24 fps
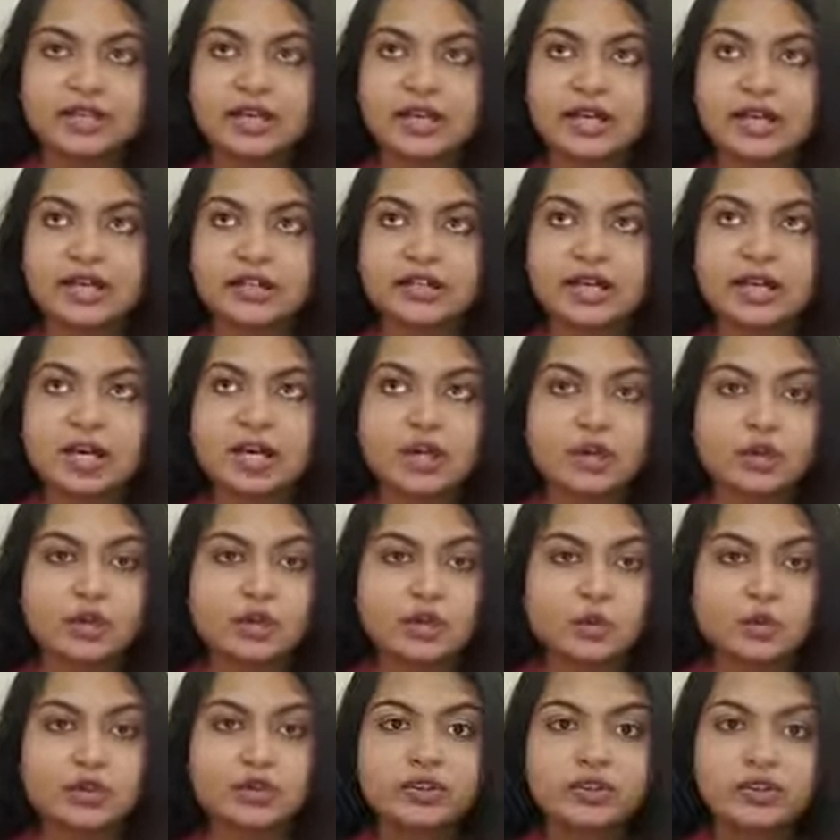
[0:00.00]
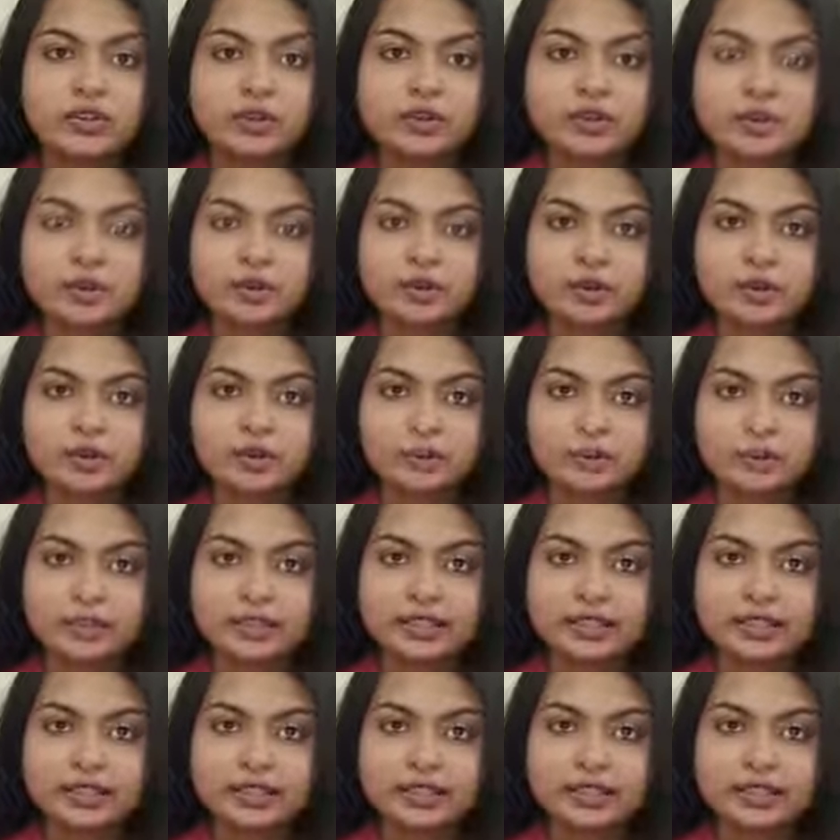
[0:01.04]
that you will think about